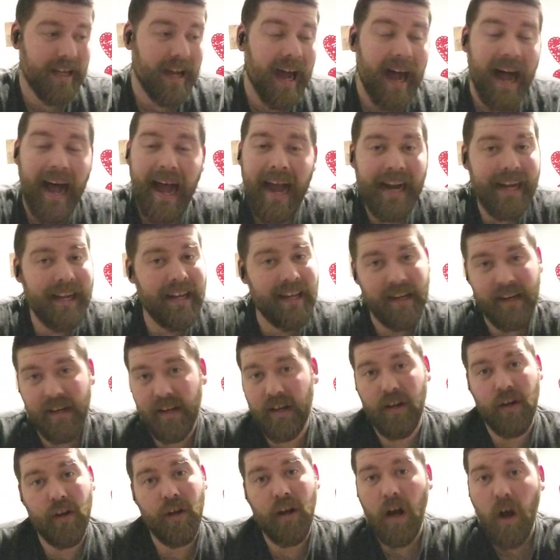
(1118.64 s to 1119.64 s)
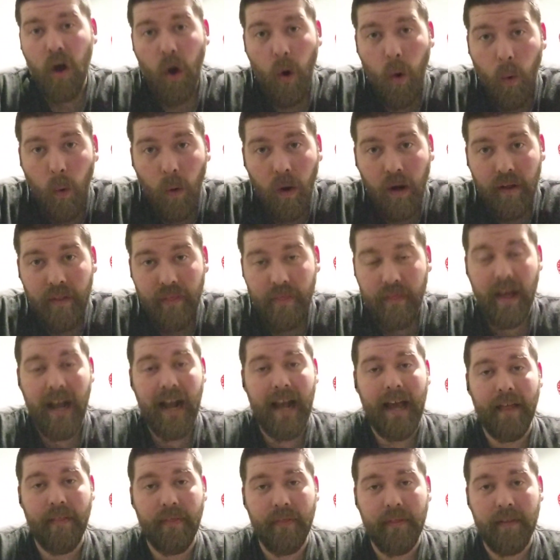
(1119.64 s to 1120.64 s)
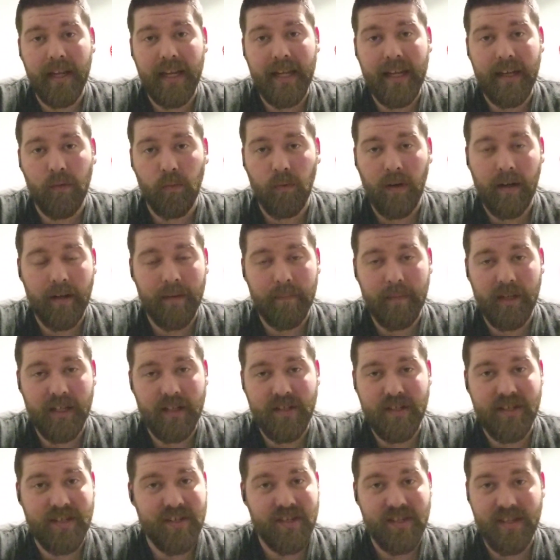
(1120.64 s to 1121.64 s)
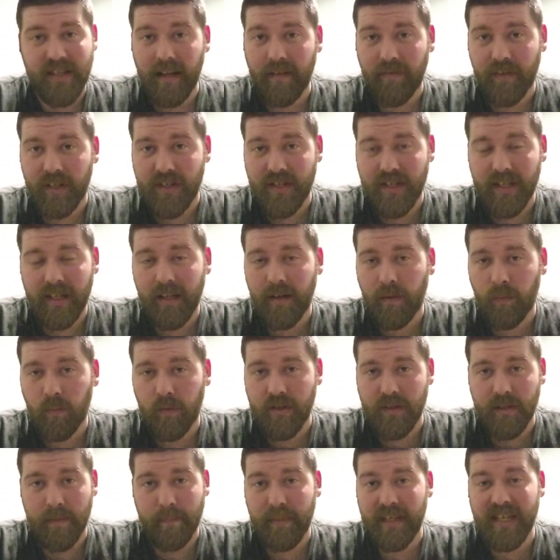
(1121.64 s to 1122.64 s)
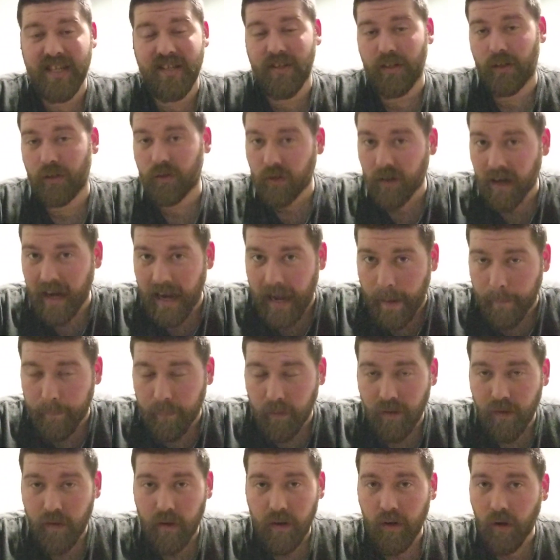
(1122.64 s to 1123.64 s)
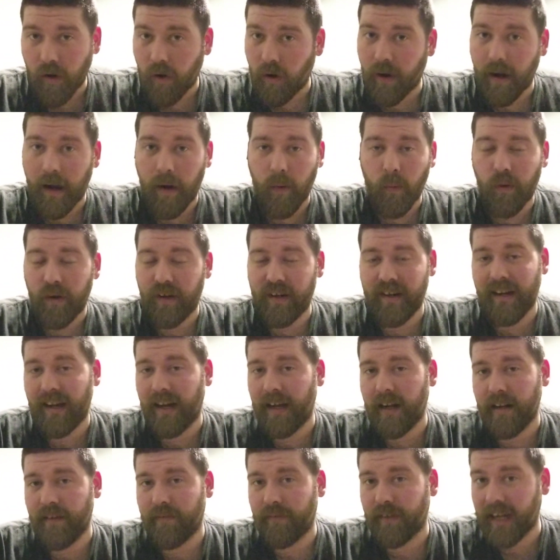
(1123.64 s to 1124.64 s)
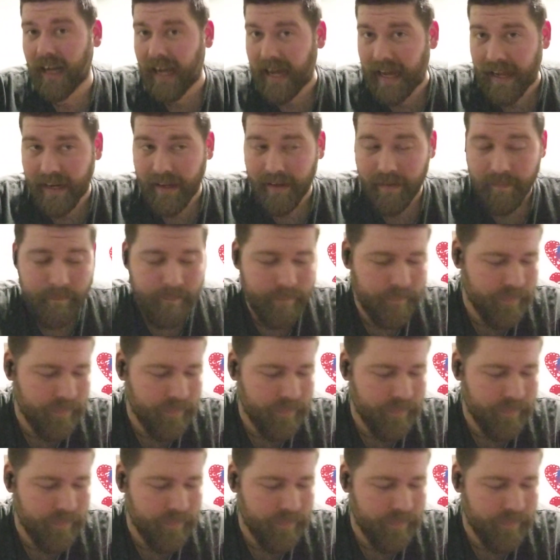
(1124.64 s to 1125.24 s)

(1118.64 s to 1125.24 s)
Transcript: I didn't know that the Remington 710 was a piece of crap, or I would not have got it.